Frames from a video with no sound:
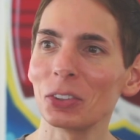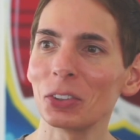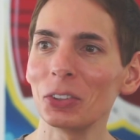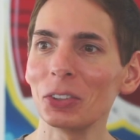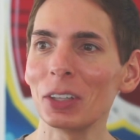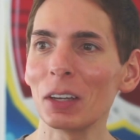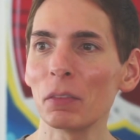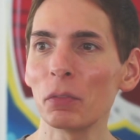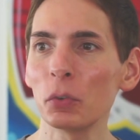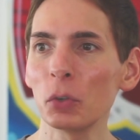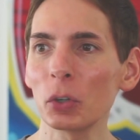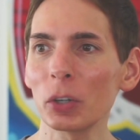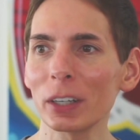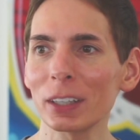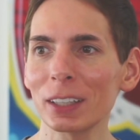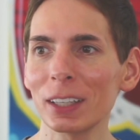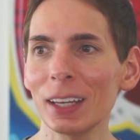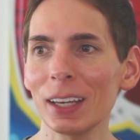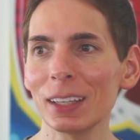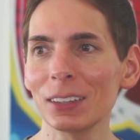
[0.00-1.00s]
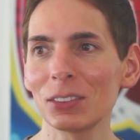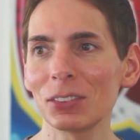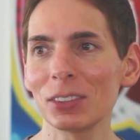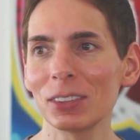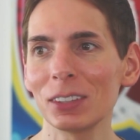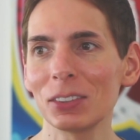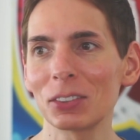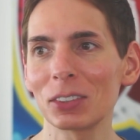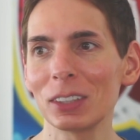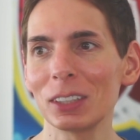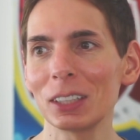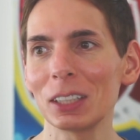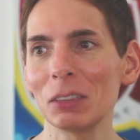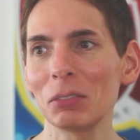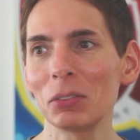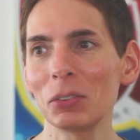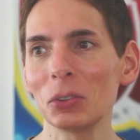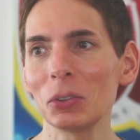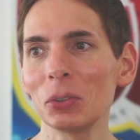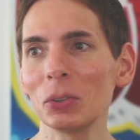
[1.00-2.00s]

So you get four octets, and it's going to give you.